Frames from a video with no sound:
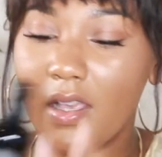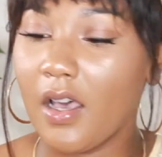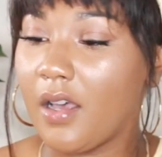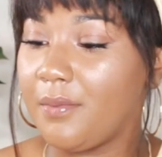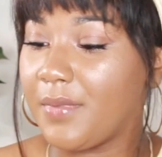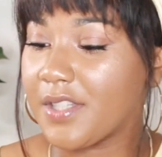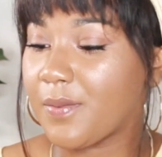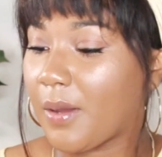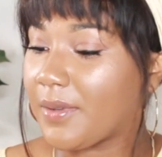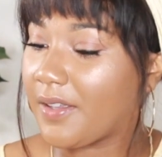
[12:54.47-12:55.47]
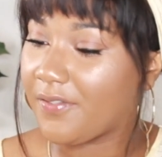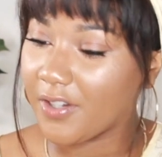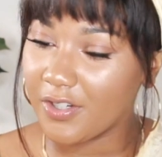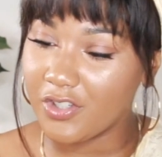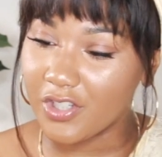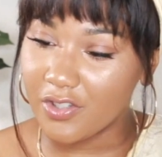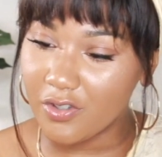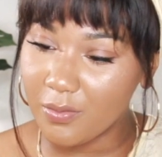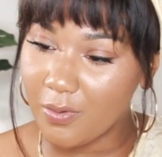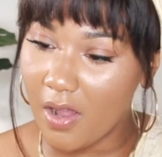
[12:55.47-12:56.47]
It's probably a very
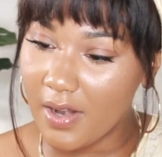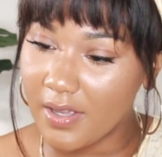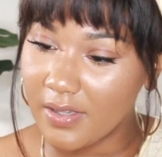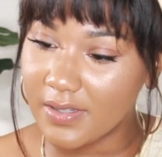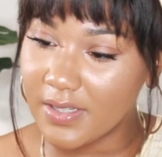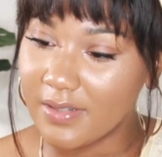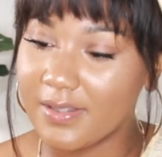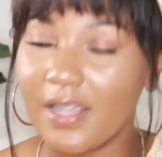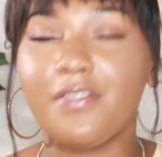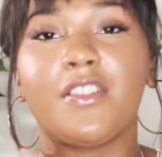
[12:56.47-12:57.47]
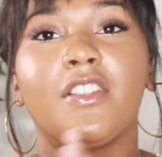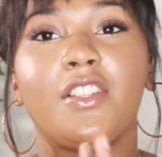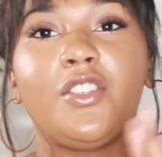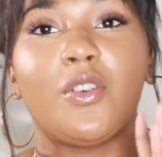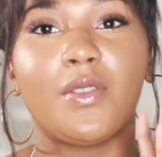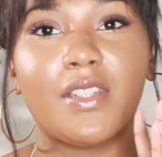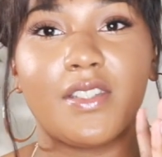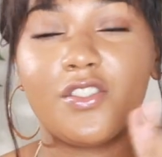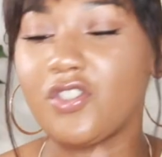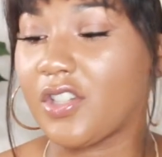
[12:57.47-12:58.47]
gentle product. Definitely know that
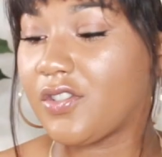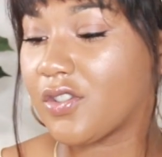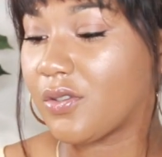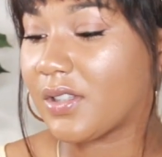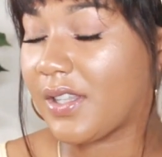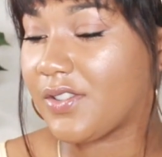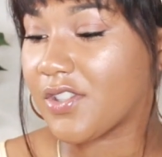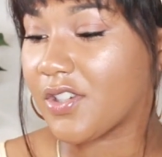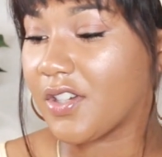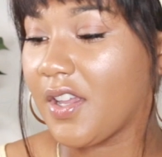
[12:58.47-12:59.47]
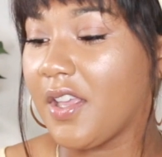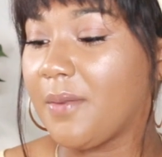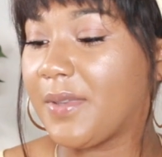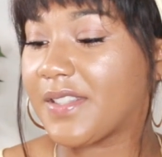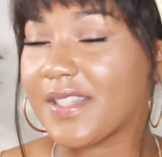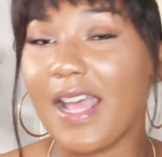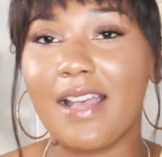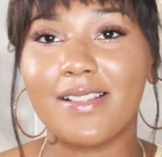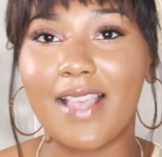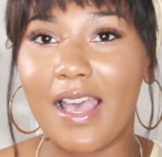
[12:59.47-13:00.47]
it's a gentle cleanser because it
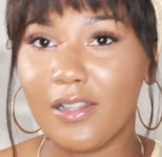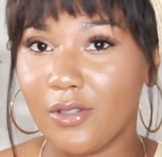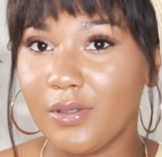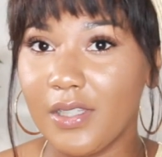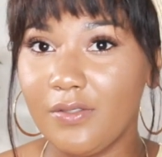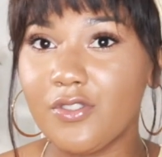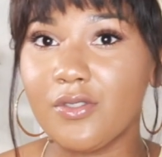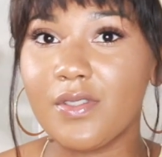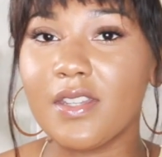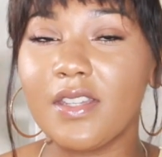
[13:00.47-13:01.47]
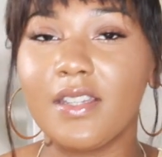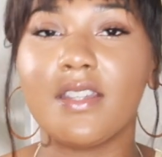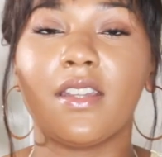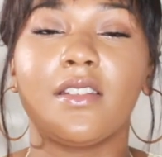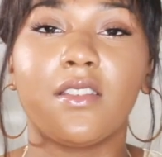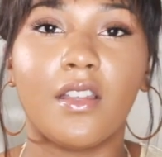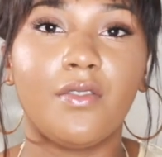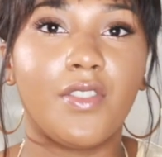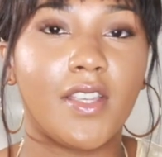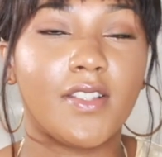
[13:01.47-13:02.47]
has aloe leaf juice in it, and I
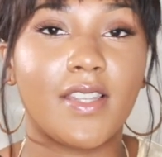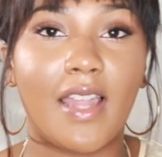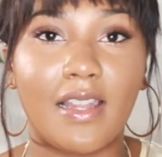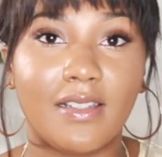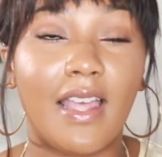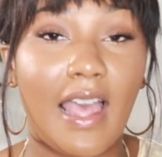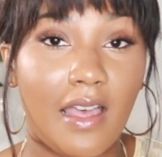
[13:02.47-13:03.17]
love things that have